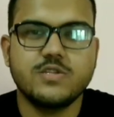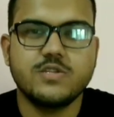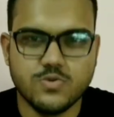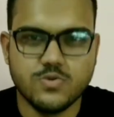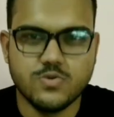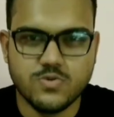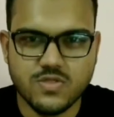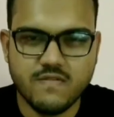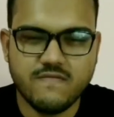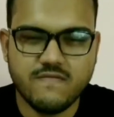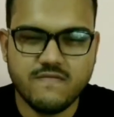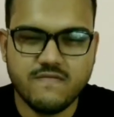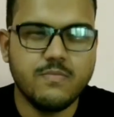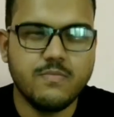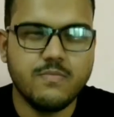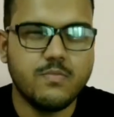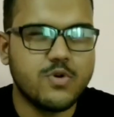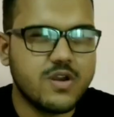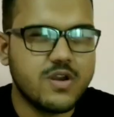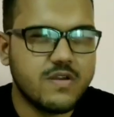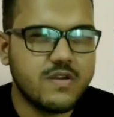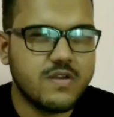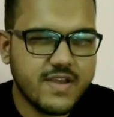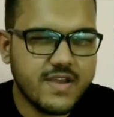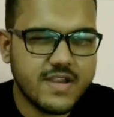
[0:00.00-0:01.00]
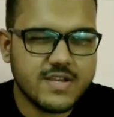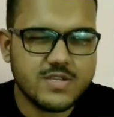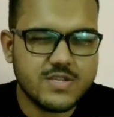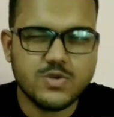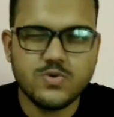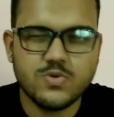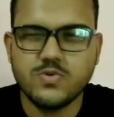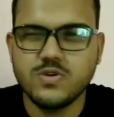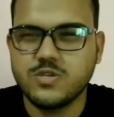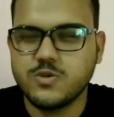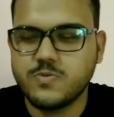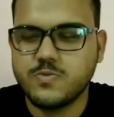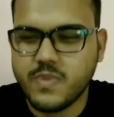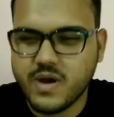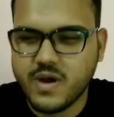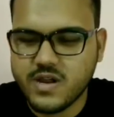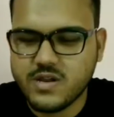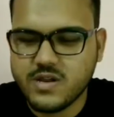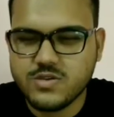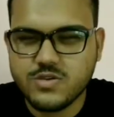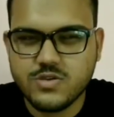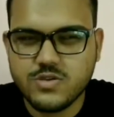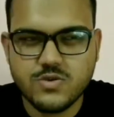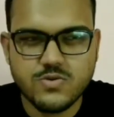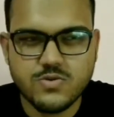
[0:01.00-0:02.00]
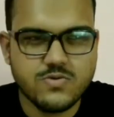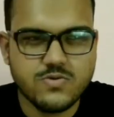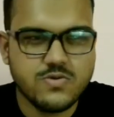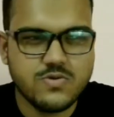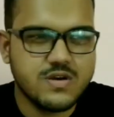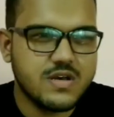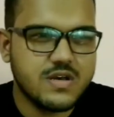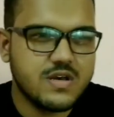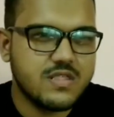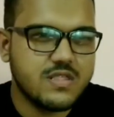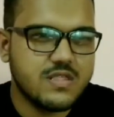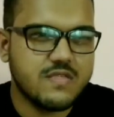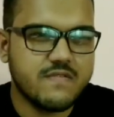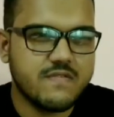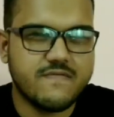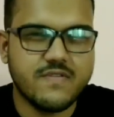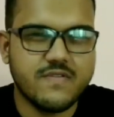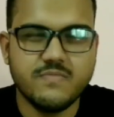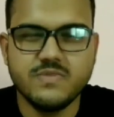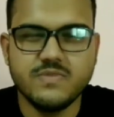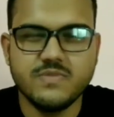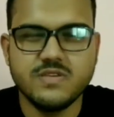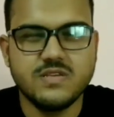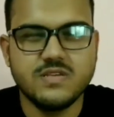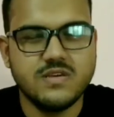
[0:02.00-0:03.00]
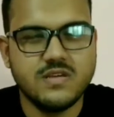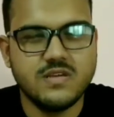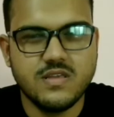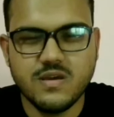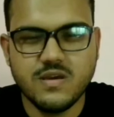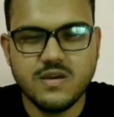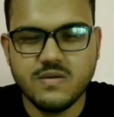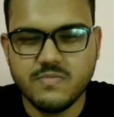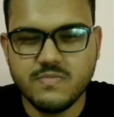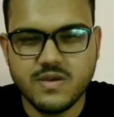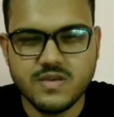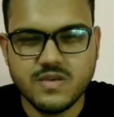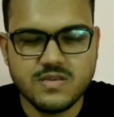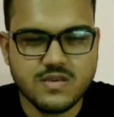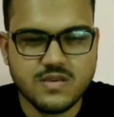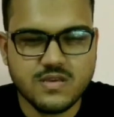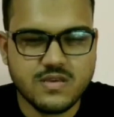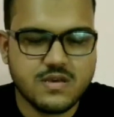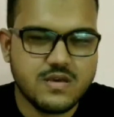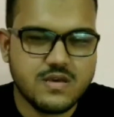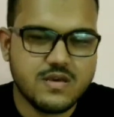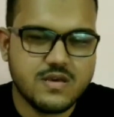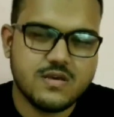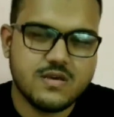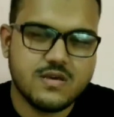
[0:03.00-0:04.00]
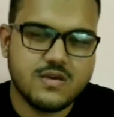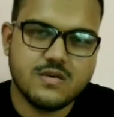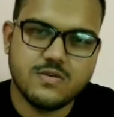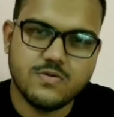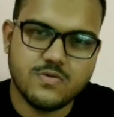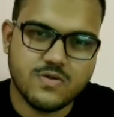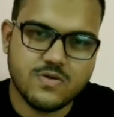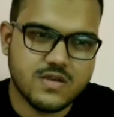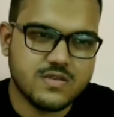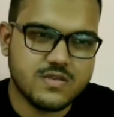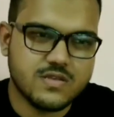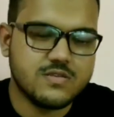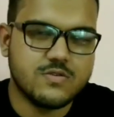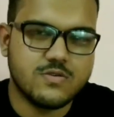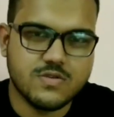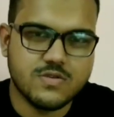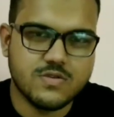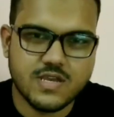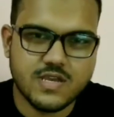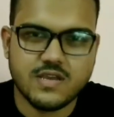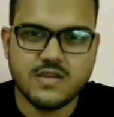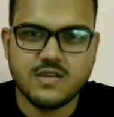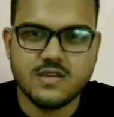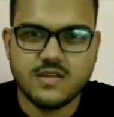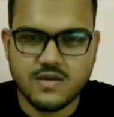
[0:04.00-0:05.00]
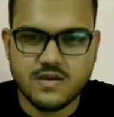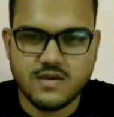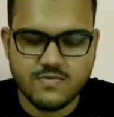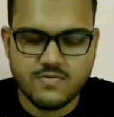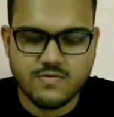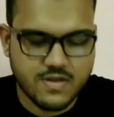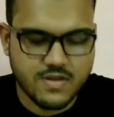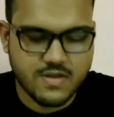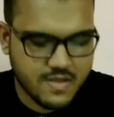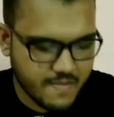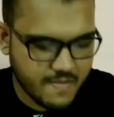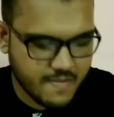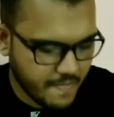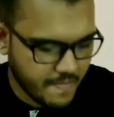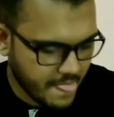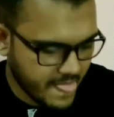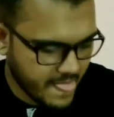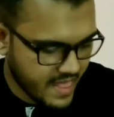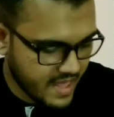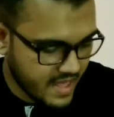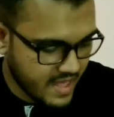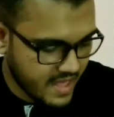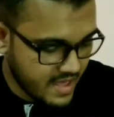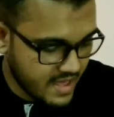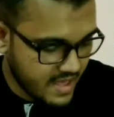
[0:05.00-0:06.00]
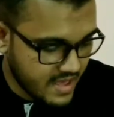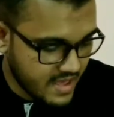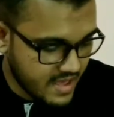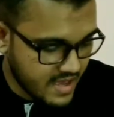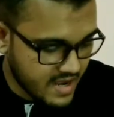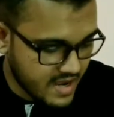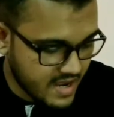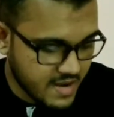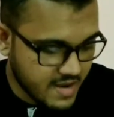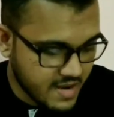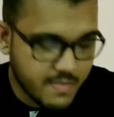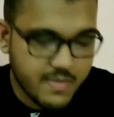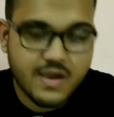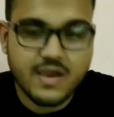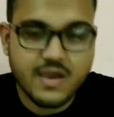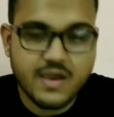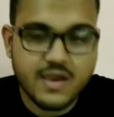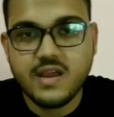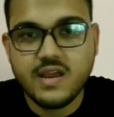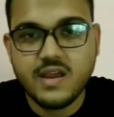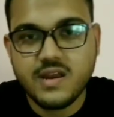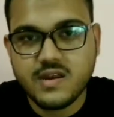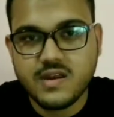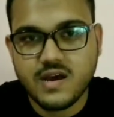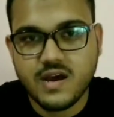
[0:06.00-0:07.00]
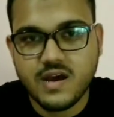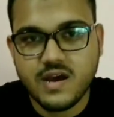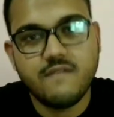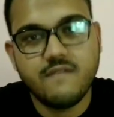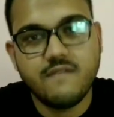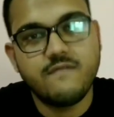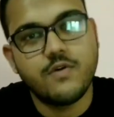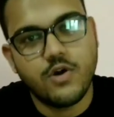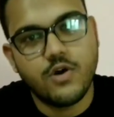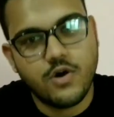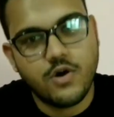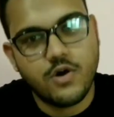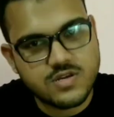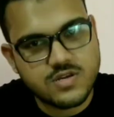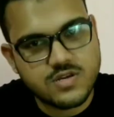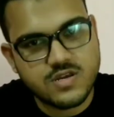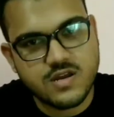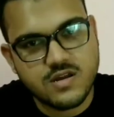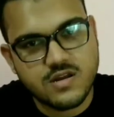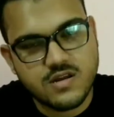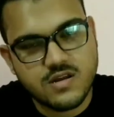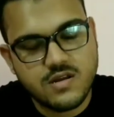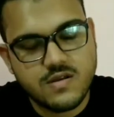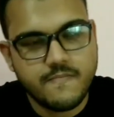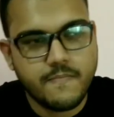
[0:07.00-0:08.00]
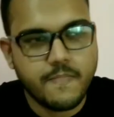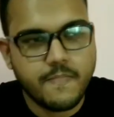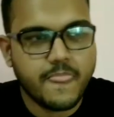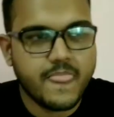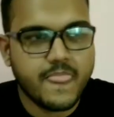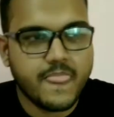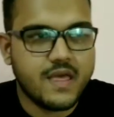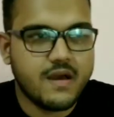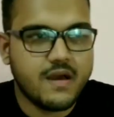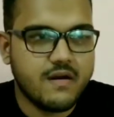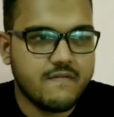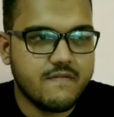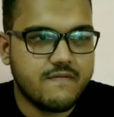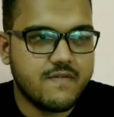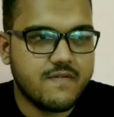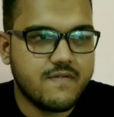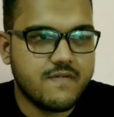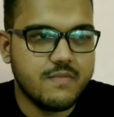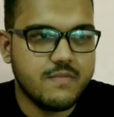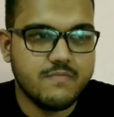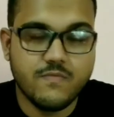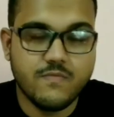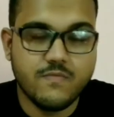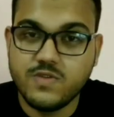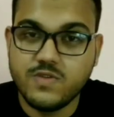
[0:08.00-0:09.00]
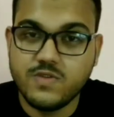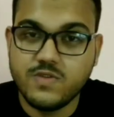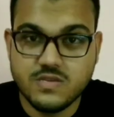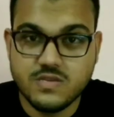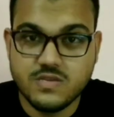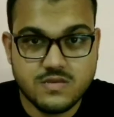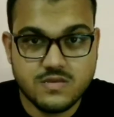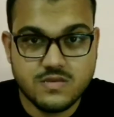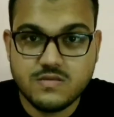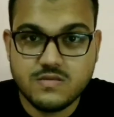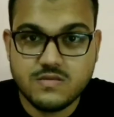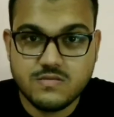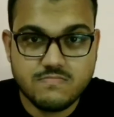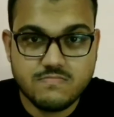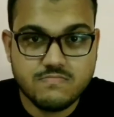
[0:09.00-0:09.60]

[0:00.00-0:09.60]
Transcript: The film motivates you, inspires you. The film is really amazing. You guys need to check it out. At number 8, I have Rockstar, a film which is